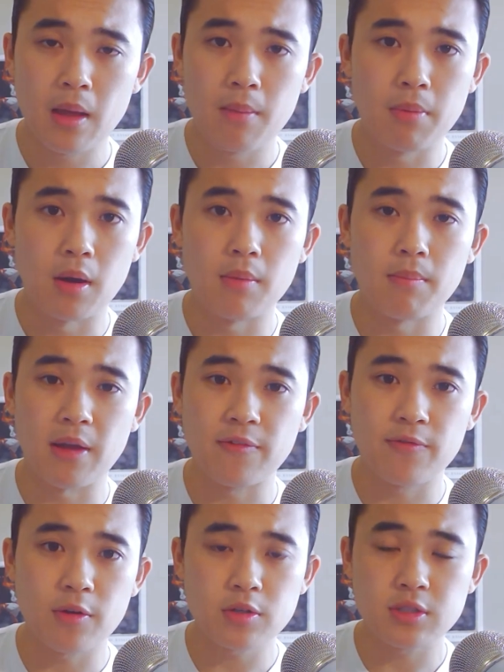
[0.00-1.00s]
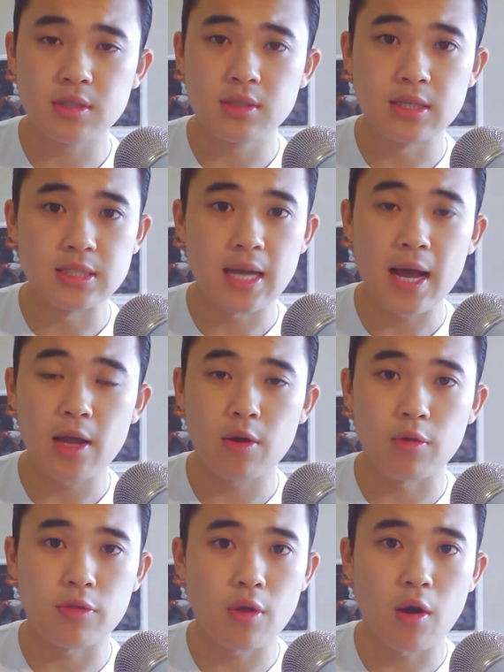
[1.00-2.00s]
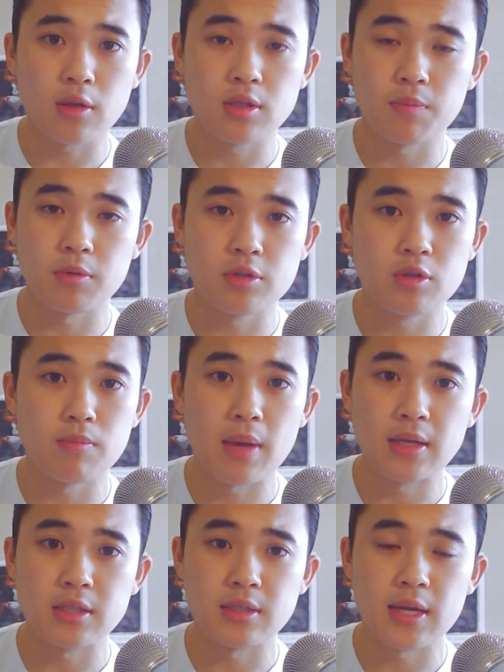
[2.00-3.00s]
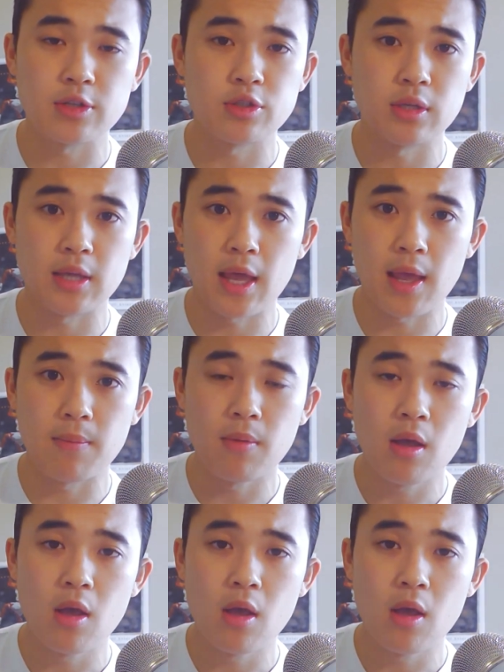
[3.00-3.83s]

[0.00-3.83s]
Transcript: But my first desire or thought to pursue medicine actually came